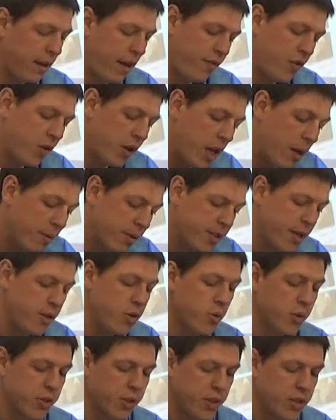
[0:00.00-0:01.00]
If you
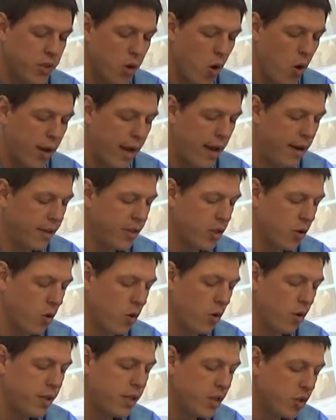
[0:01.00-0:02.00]
continuously talk out of
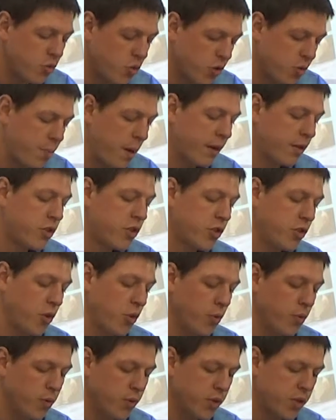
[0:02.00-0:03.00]
turn, disrespect
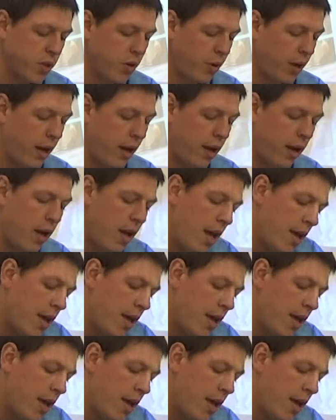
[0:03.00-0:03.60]
students. Okay.